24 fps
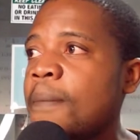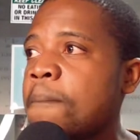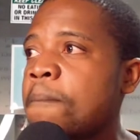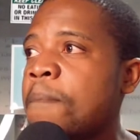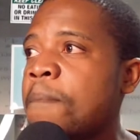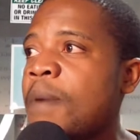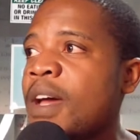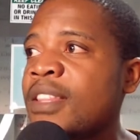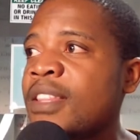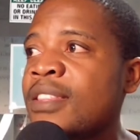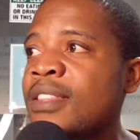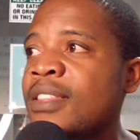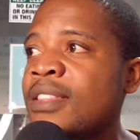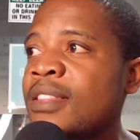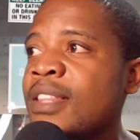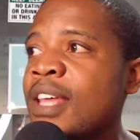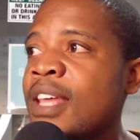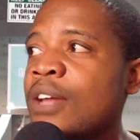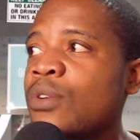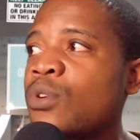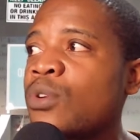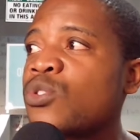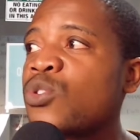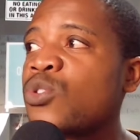but
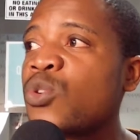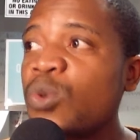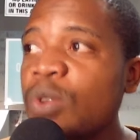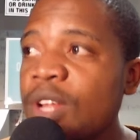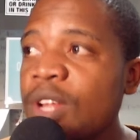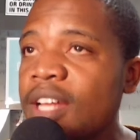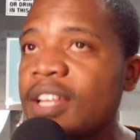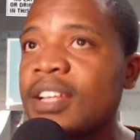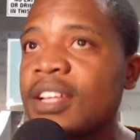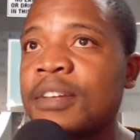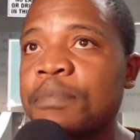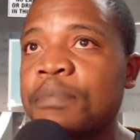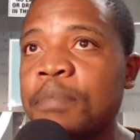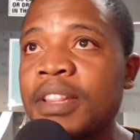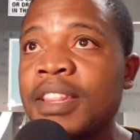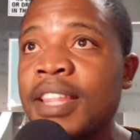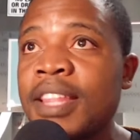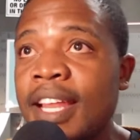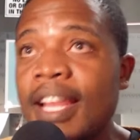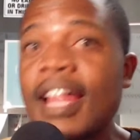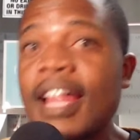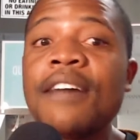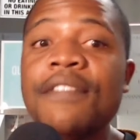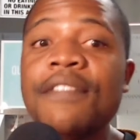they are not good at it, but
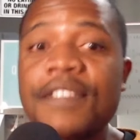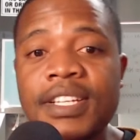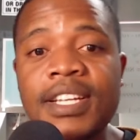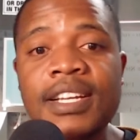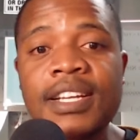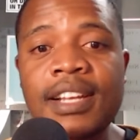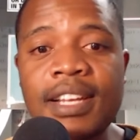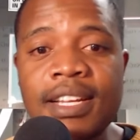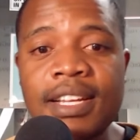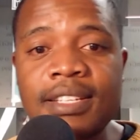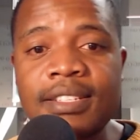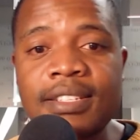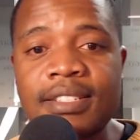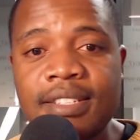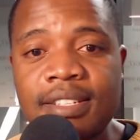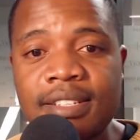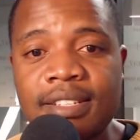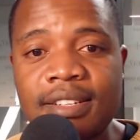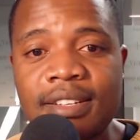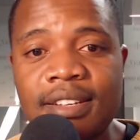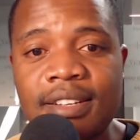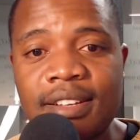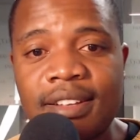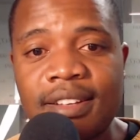they love it at least,
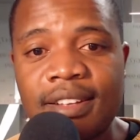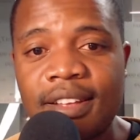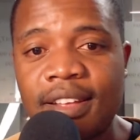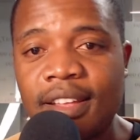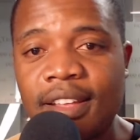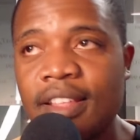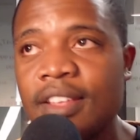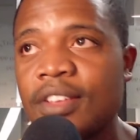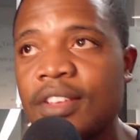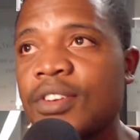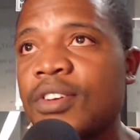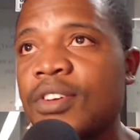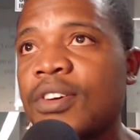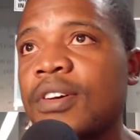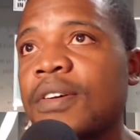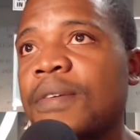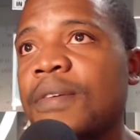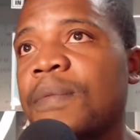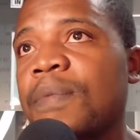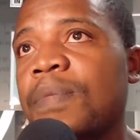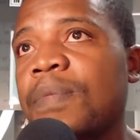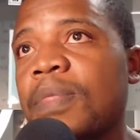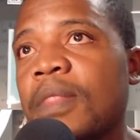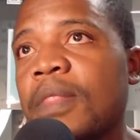you know.
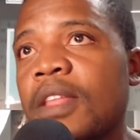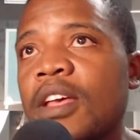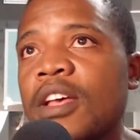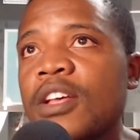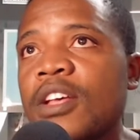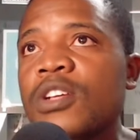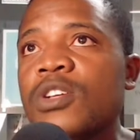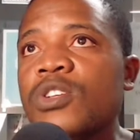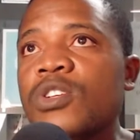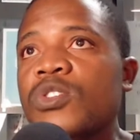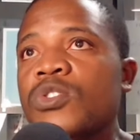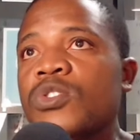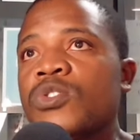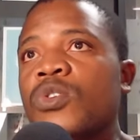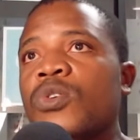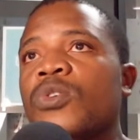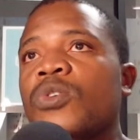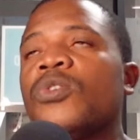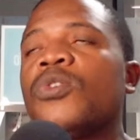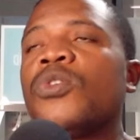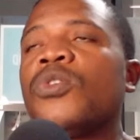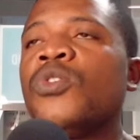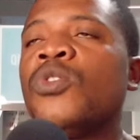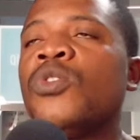
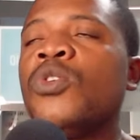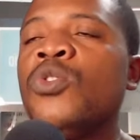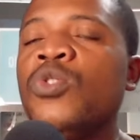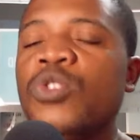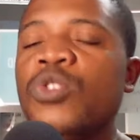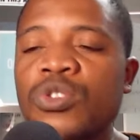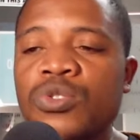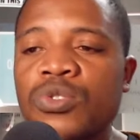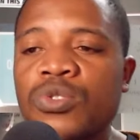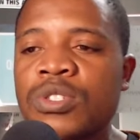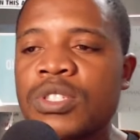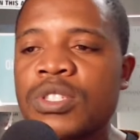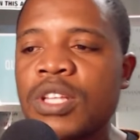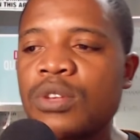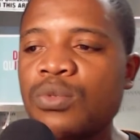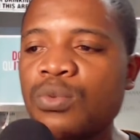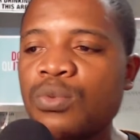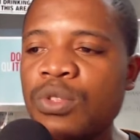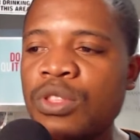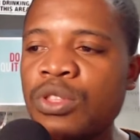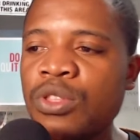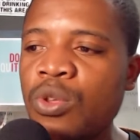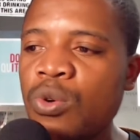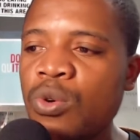So you need to start
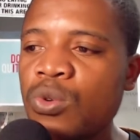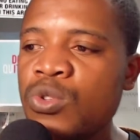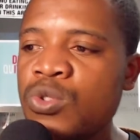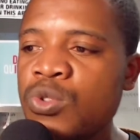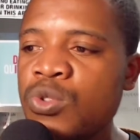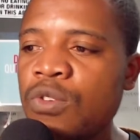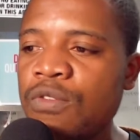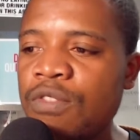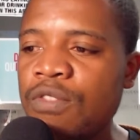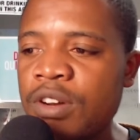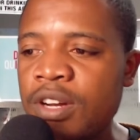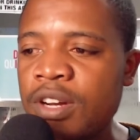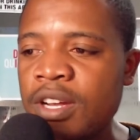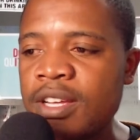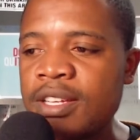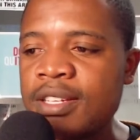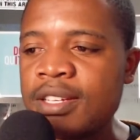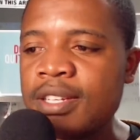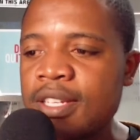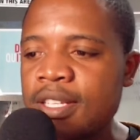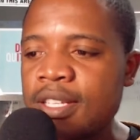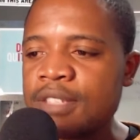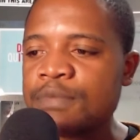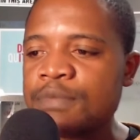with those two
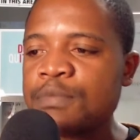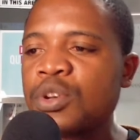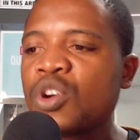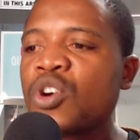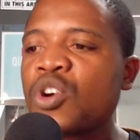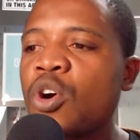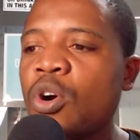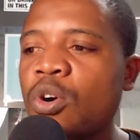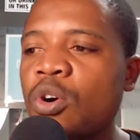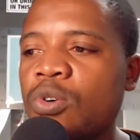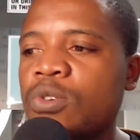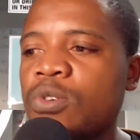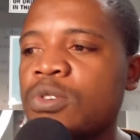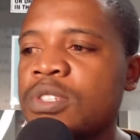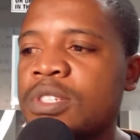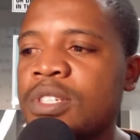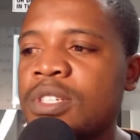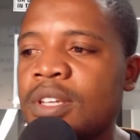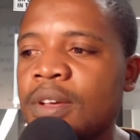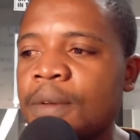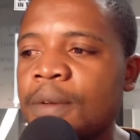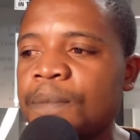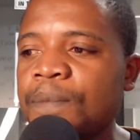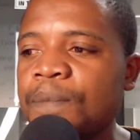varieties,
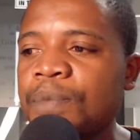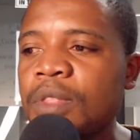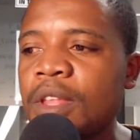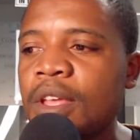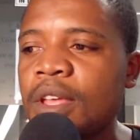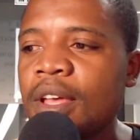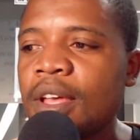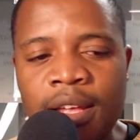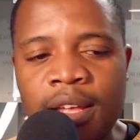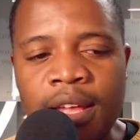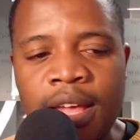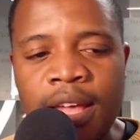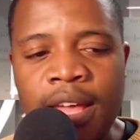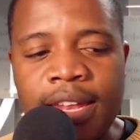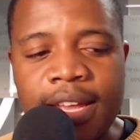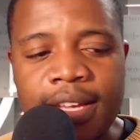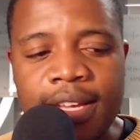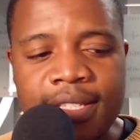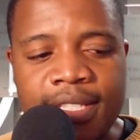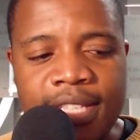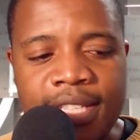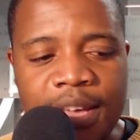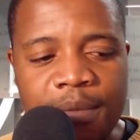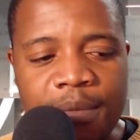because an
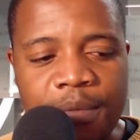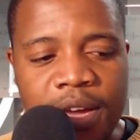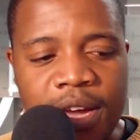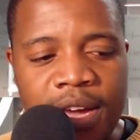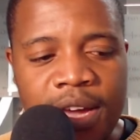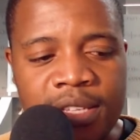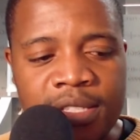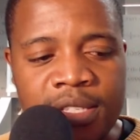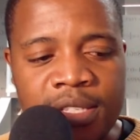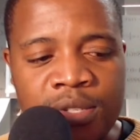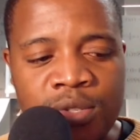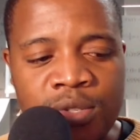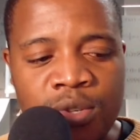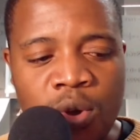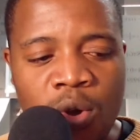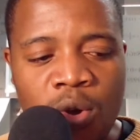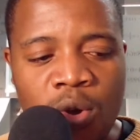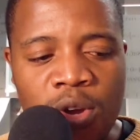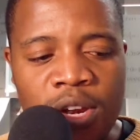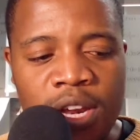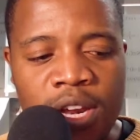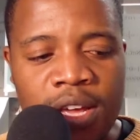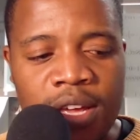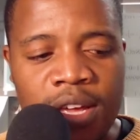exam, guys, is
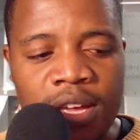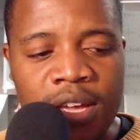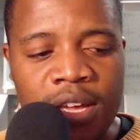all